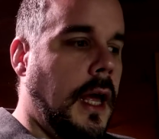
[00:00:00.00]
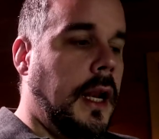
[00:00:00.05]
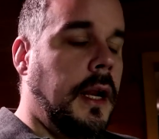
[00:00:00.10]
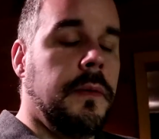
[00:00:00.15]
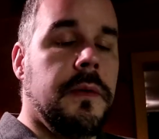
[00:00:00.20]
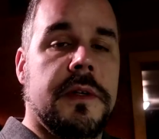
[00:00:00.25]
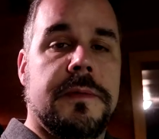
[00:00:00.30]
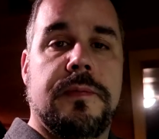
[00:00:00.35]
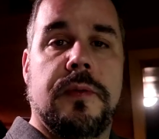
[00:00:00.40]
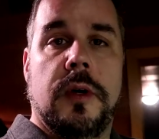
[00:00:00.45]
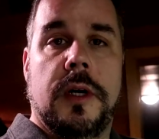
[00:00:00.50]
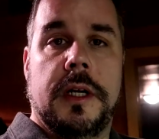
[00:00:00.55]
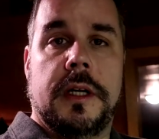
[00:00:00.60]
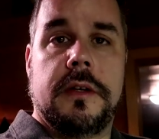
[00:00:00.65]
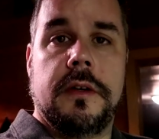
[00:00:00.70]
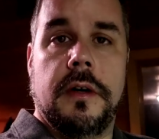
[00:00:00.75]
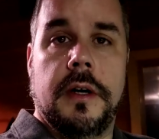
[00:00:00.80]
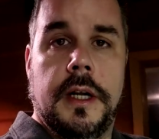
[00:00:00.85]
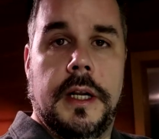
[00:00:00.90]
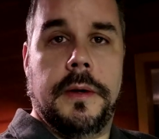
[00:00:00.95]
And it was pretty
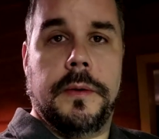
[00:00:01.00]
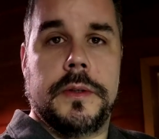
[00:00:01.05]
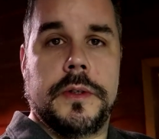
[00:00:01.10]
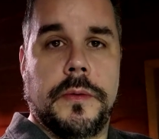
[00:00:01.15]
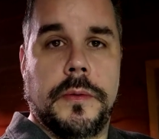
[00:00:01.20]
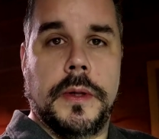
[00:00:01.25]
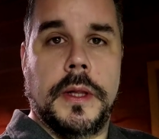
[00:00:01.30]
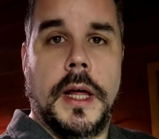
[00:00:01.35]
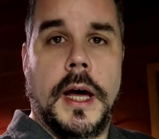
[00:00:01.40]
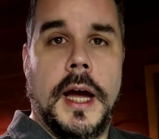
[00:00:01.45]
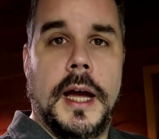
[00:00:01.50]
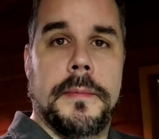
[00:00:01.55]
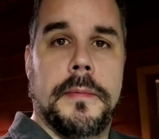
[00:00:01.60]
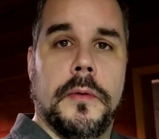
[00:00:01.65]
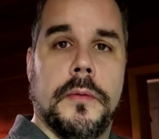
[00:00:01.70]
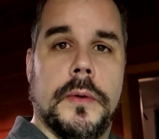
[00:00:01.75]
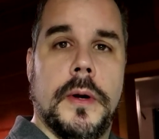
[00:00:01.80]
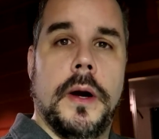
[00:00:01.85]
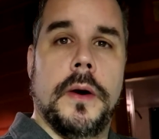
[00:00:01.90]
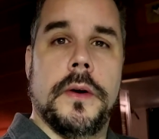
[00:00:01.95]
good. It was a
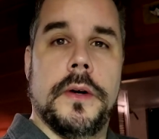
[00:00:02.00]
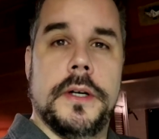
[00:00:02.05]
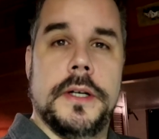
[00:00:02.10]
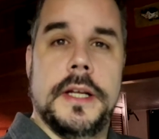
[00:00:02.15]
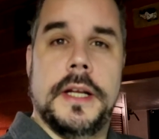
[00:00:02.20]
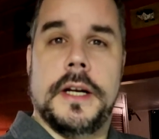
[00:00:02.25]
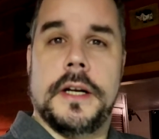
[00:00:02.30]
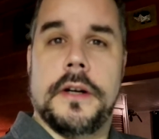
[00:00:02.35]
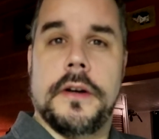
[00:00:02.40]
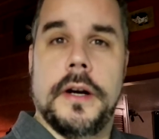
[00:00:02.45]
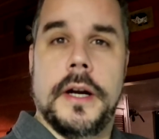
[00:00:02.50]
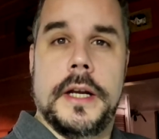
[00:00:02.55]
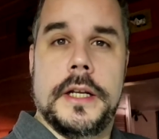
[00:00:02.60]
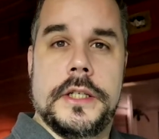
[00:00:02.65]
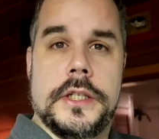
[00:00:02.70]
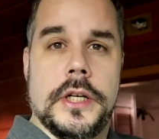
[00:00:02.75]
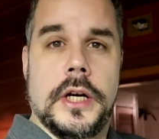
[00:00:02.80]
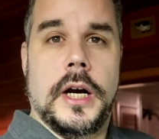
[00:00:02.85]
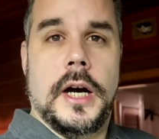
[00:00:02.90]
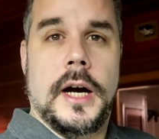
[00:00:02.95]
reliable router, did a
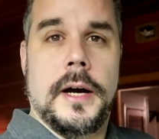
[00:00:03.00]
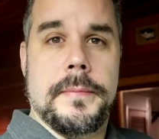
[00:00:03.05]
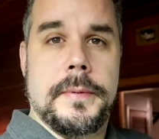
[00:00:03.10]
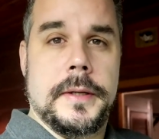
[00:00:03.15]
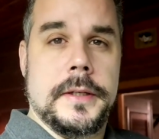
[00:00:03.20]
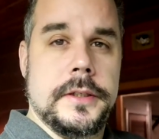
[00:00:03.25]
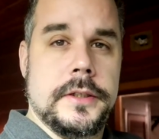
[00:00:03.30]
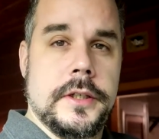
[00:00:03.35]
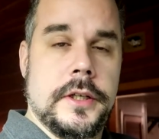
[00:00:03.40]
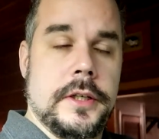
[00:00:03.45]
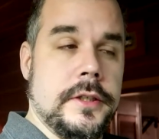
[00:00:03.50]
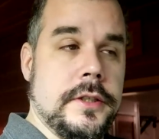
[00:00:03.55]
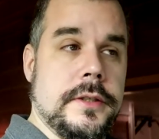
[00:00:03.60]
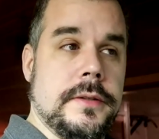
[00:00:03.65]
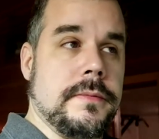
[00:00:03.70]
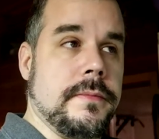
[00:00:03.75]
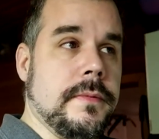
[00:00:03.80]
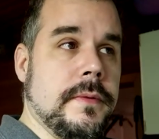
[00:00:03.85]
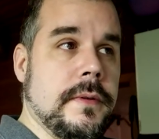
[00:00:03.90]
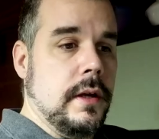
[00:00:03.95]
great job, and
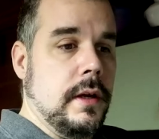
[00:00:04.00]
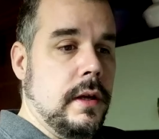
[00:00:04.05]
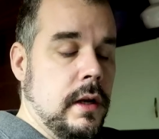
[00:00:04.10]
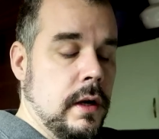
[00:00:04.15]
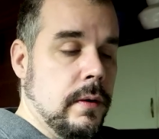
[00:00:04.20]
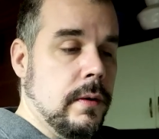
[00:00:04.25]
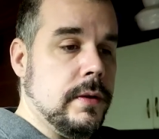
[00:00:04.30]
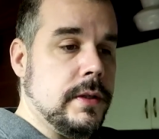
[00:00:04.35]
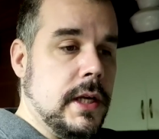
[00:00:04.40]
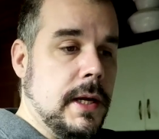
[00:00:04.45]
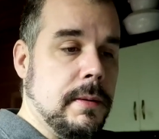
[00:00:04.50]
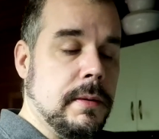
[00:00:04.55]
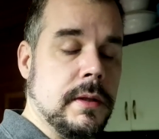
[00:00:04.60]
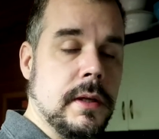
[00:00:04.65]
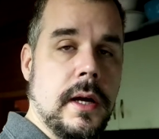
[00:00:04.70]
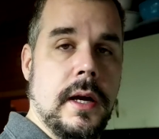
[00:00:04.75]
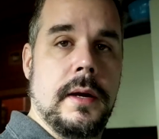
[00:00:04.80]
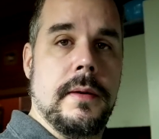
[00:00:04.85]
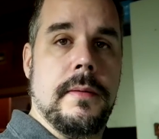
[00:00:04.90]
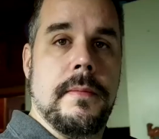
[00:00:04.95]
just, you know, was able
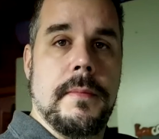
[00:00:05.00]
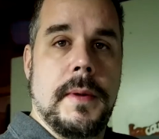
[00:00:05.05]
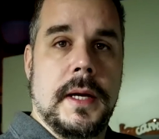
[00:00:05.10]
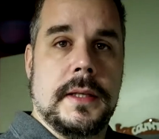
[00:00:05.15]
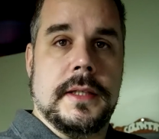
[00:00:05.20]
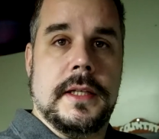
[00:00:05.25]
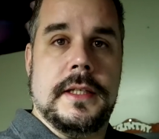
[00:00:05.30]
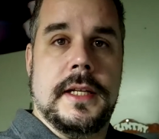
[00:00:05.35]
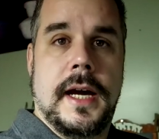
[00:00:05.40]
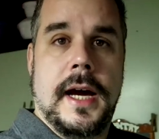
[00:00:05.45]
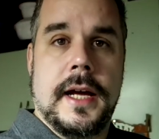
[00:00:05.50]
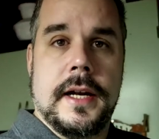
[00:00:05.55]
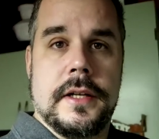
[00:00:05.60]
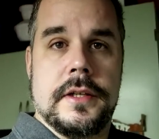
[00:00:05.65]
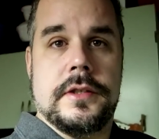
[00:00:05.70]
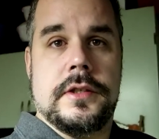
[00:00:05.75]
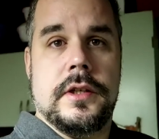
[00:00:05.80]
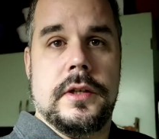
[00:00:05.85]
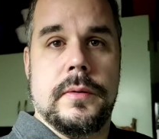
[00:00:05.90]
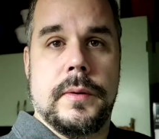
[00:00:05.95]
to make the
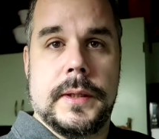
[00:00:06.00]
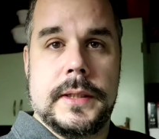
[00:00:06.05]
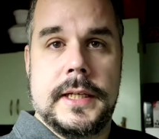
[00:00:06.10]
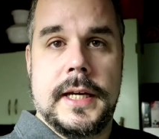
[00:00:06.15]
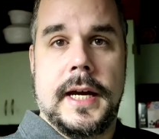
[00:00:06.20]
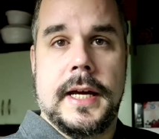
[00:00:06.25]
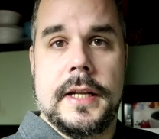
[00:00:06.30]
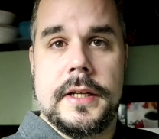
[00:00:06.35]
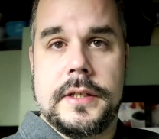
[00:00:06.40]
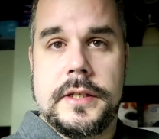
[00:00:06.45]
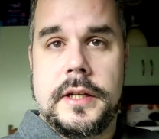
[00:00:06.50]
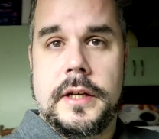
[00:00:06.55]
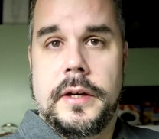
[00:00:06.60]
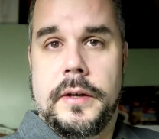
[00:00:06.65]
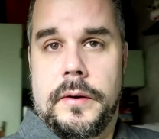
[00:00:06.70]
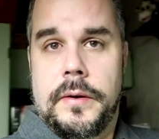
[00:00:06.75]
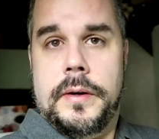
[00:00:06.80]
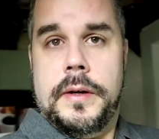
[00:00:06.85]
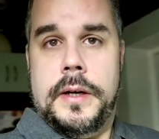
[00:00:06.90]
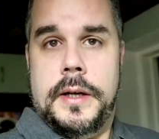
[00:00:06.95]
datas do what datas
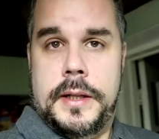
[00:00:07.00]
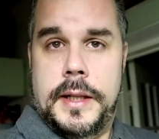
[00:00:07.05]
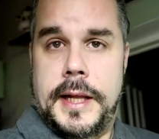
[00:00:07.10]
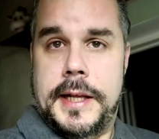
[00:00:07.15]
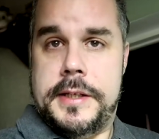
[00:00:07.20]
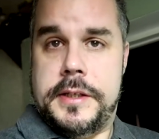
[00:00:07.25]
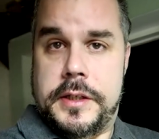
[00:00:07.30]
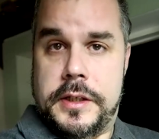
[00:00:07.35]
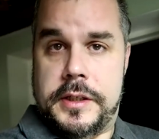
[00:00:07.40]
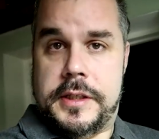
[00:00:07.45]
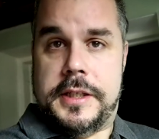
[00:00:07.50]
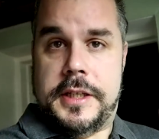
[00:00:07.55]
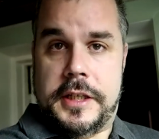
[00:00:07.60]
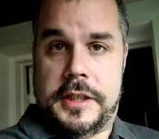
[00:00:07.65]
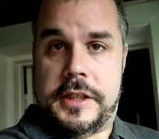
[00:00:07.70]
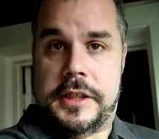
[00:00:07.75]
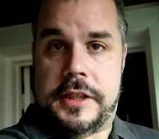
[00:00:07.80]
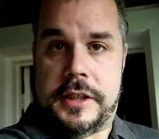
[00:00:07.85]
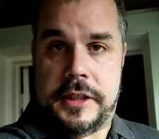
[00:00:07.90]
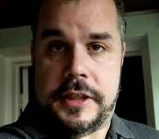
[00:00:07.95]
do. And that's just
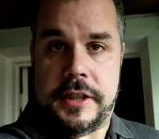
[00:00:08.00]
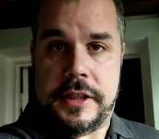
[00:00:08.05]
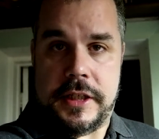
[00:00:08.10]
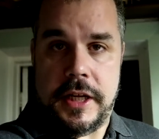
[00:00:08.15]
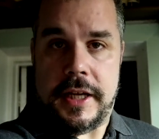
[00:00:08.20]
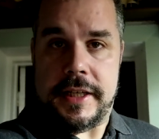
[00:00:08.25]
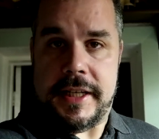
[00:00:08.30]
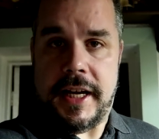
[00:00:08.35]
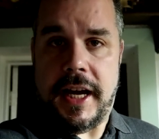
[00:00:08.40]
to a